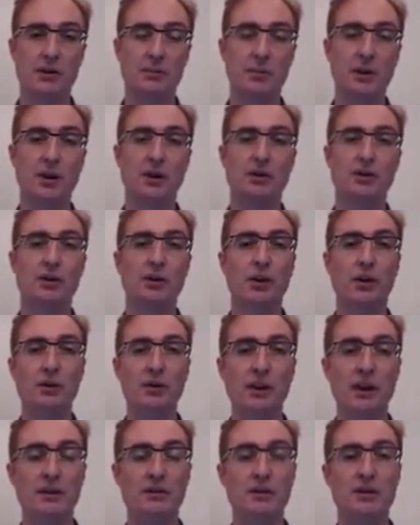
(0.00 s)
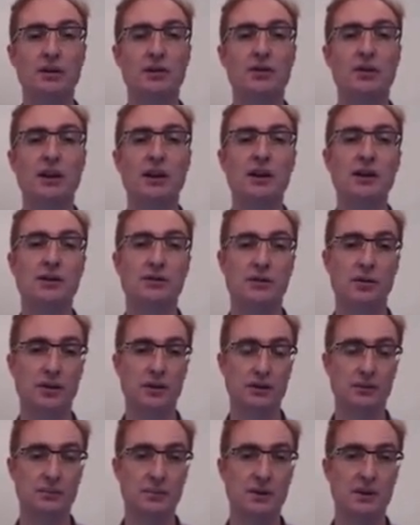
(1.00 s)
because you don't have to
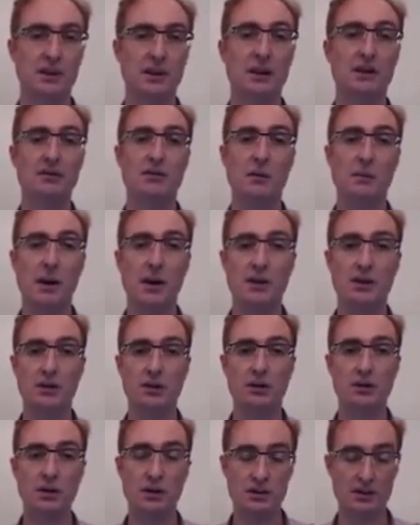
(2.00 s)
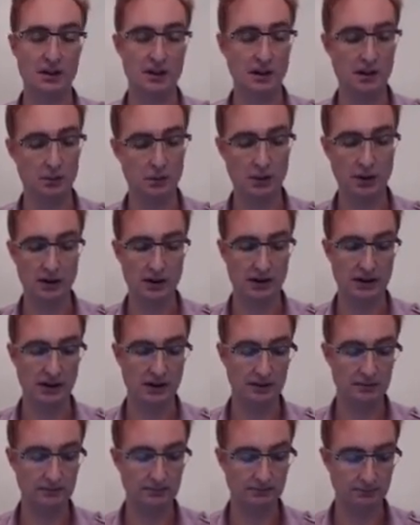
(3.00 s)
transfer the information across the network
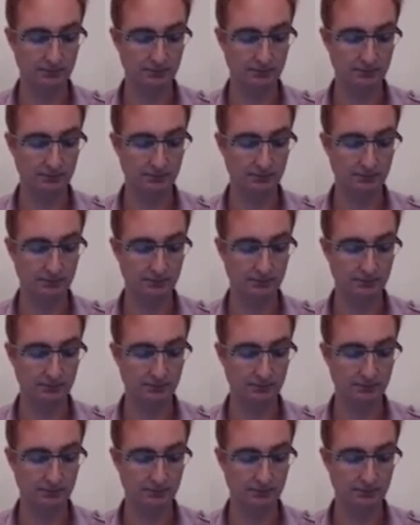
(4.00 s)
again.